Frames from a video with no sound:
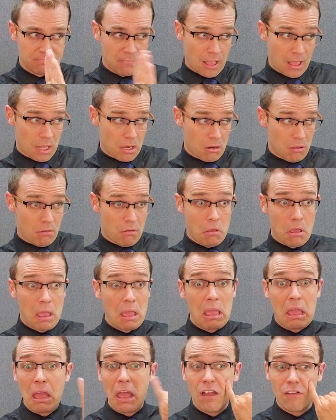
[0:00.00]
check on you
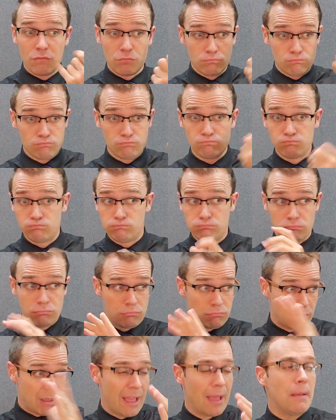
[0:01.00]
immediately
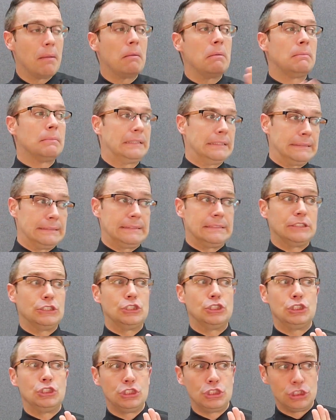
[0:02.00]
if local
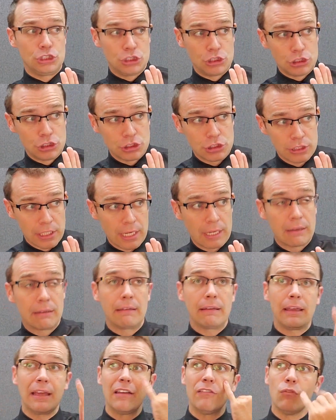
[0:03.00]
officials give an
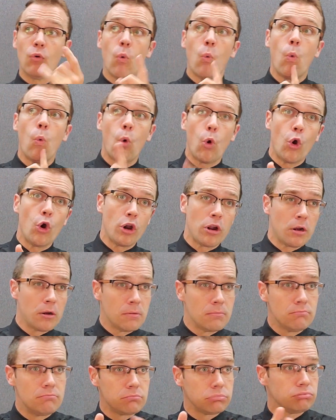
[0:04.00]
evacuation
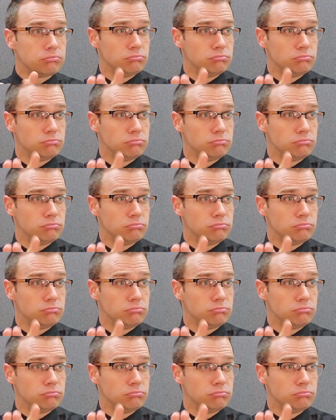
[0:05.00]
order